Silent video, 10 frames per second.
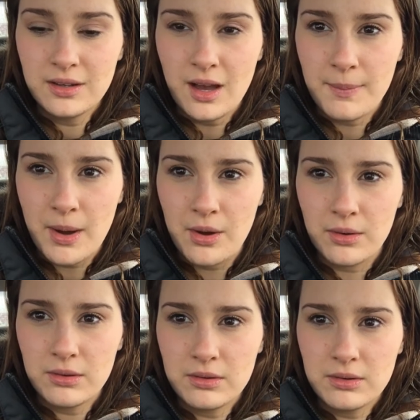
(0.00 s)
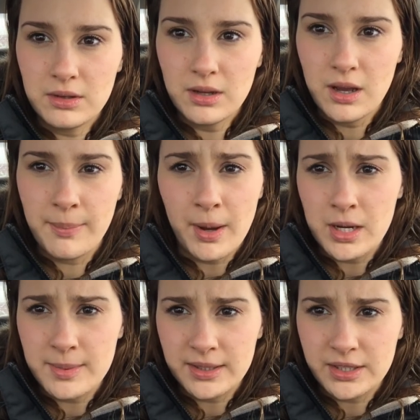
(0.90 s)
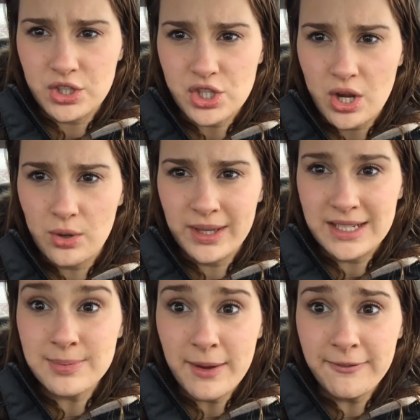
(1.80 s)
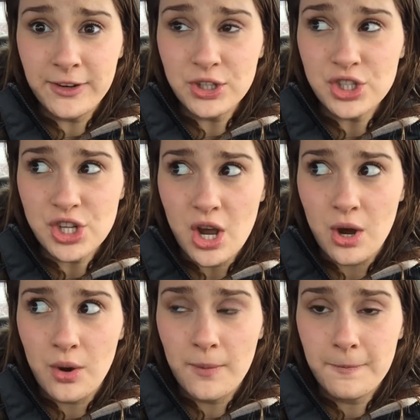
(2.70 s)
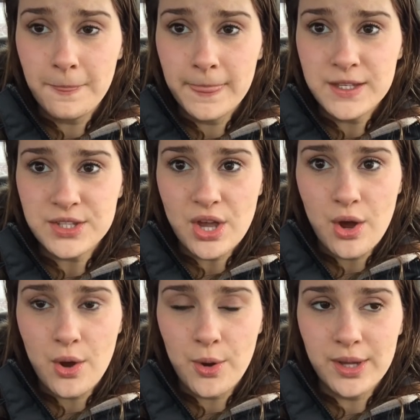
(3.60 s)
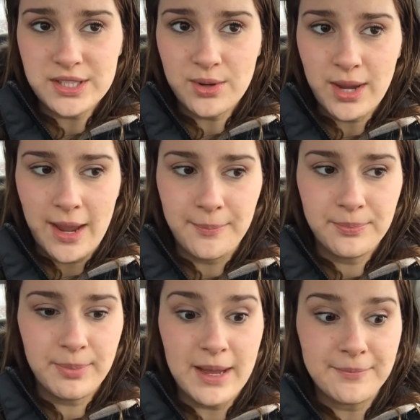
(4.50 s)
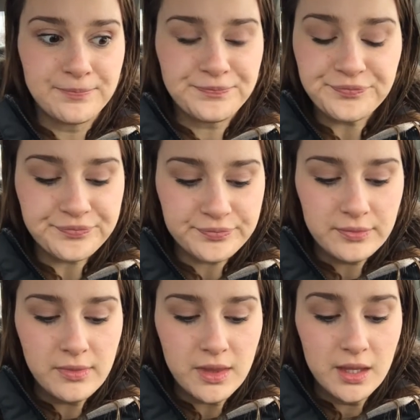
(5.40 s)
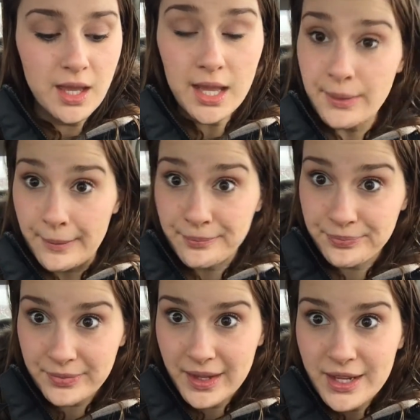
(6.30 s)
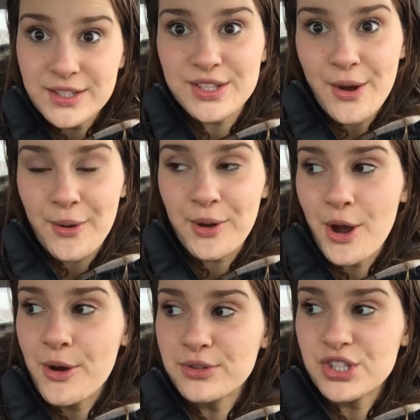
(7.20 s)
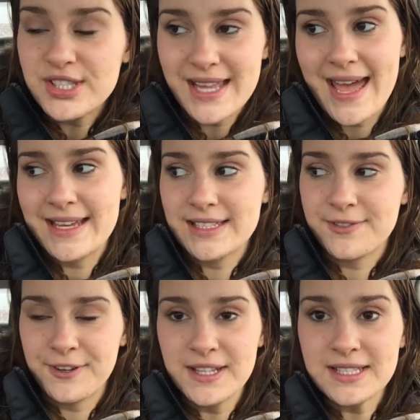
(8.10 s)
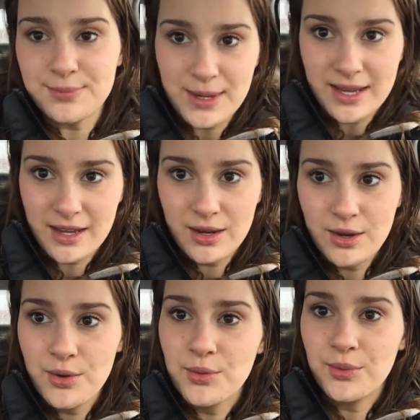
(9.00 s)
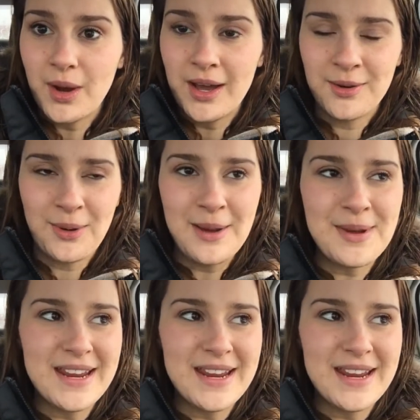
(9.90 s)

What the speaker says: about a bodybuilding show. Like, it's my first show, so it's okay. But anyway, so coach says for this week, why am